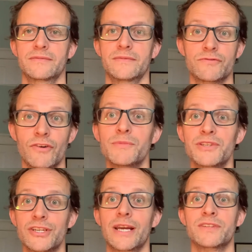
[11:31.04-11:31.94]
as Romans
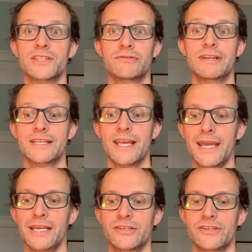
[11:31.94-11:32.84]
chapters 3 to
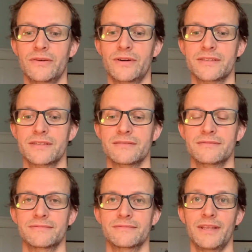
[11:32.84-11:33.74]
8 show us.
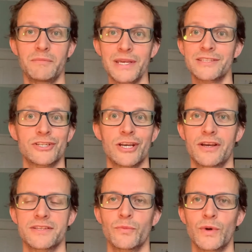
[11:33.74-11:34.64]
And Peter showed
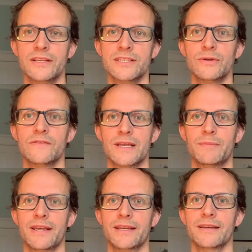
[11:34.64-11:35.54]
us in week 2 of
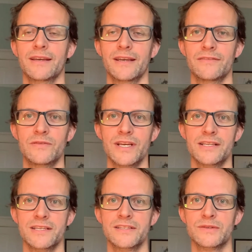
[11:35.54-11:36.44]
Summerlink from
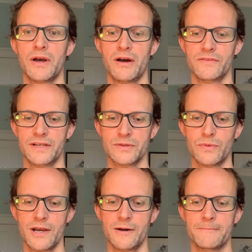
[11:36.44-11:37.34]
Genesis 12 as
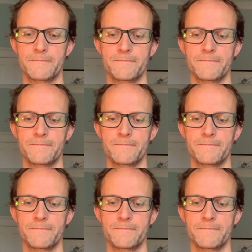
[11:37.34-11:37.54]
well.